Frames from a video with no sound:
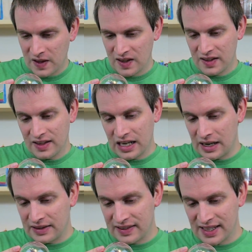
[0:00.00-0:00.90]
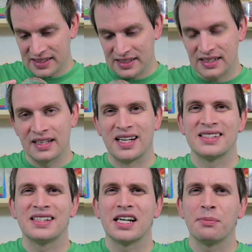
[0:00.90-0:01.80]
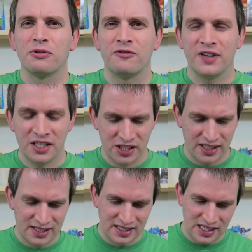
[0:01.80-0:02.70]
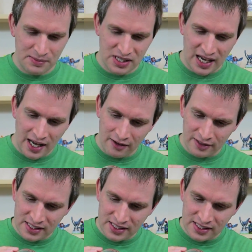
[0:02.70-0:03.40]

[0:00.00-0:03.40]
That's the type of finish it seems to have.